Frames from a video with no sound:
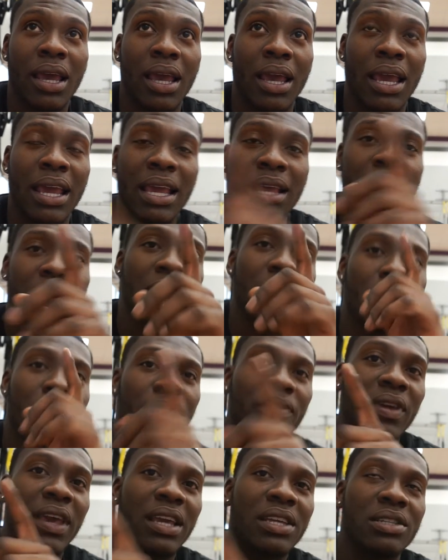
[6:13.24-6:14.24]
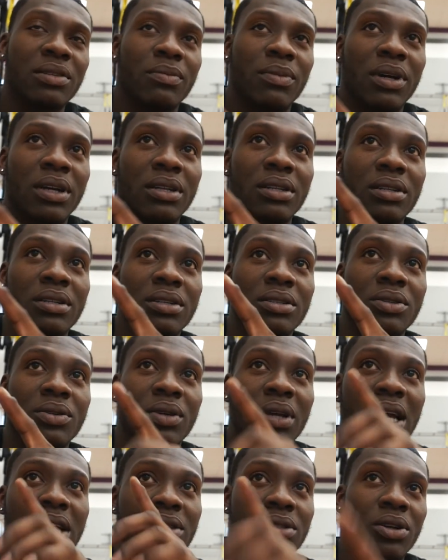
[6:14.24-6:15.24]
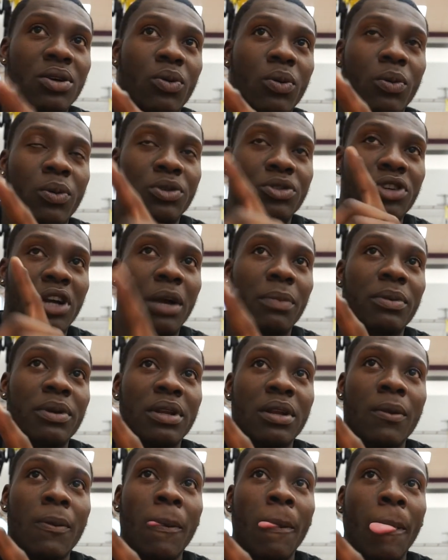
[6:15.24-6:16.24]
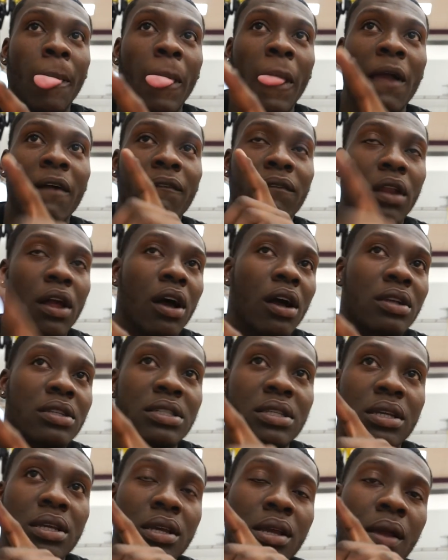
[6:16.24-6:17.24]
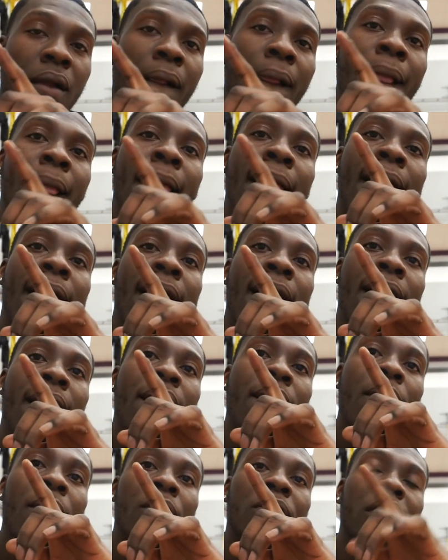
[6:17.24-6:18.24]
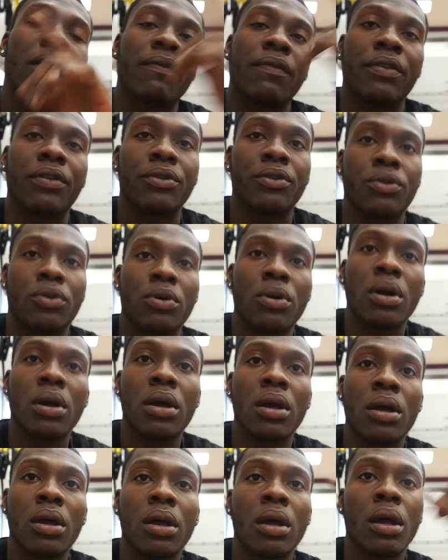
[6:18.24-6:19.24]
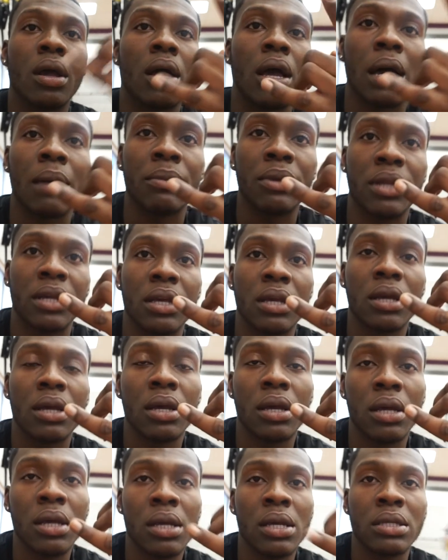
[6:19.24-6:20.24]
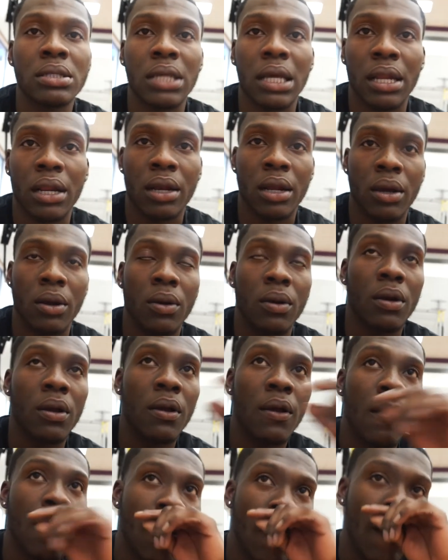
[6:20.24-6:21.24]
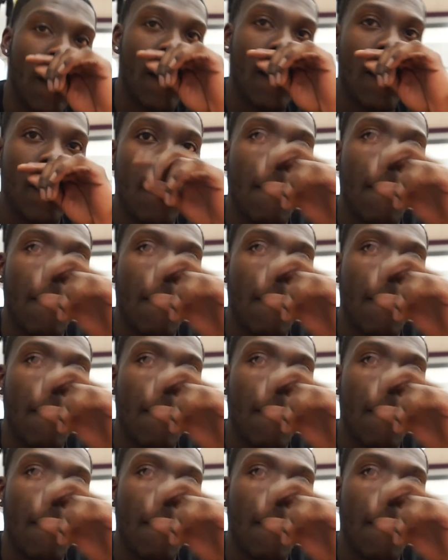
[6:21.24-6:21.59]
And hit that notification button so you guys know when we're dropping vlogs. Without further ado, I'm D, signing out.